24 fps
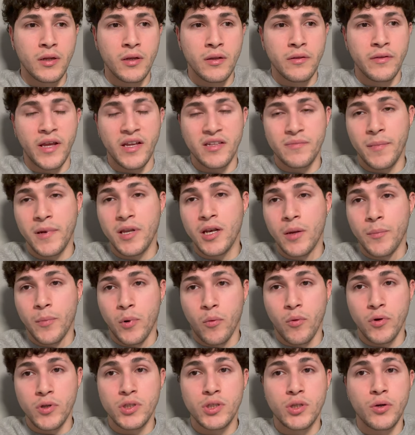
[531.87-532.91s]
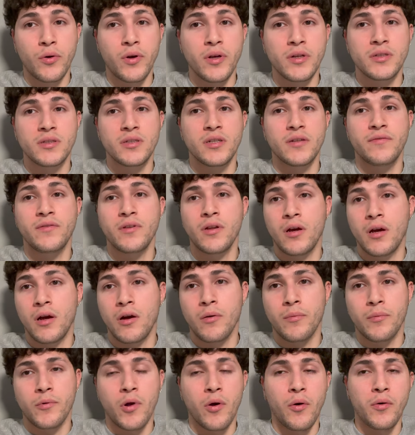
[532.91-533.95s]
that's my number one choice. If not,
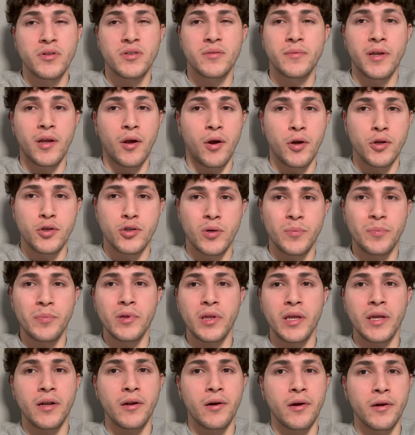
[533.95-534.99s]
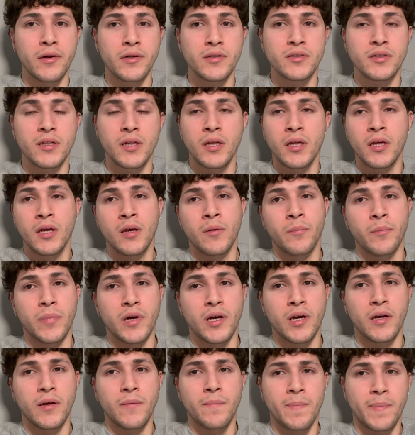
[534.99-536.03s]
I'll go with some like R eight eight eight Rs.
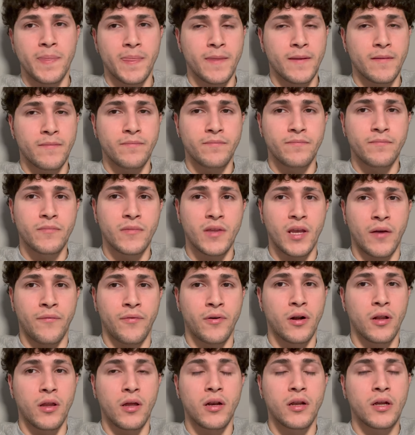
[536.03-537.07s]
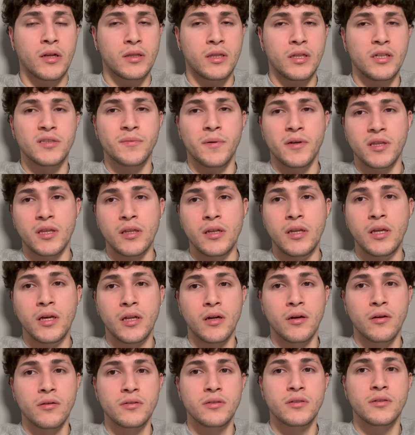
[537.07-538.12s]
But I've heard a lot of good things about the
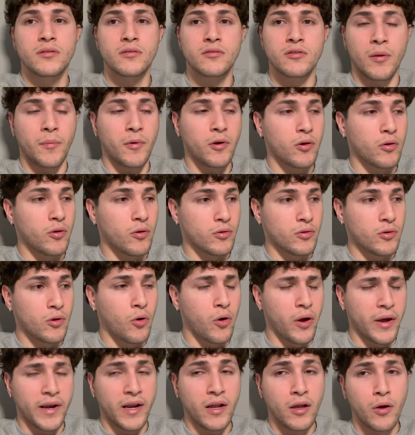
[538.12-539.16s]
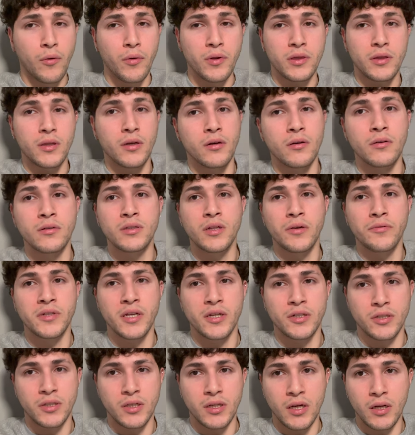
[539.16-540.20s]
Nittos, so I'm gonna go, go ahead and go with those. I was
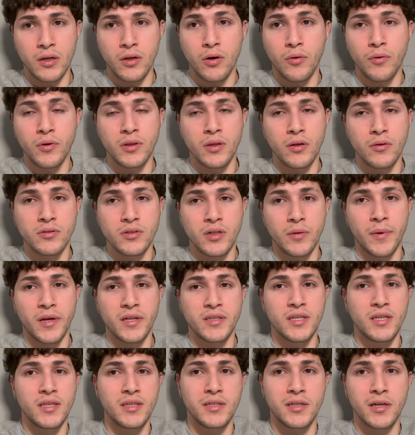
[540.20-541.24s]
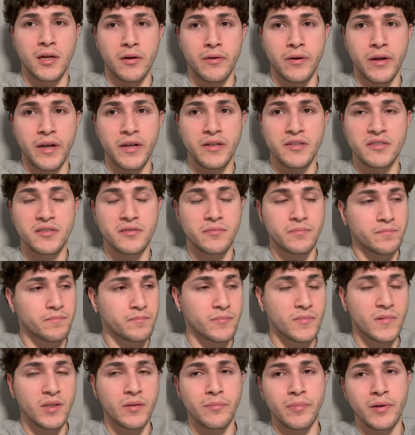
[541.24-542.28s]
actually gonna go with those on my T T R S,
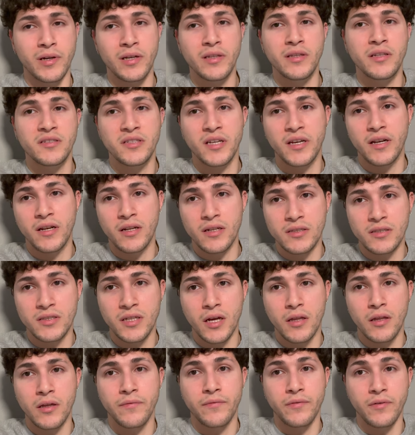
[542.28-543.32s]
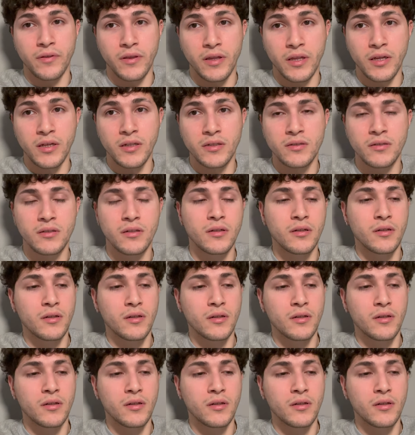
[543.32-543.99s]
but decided to sell it for this.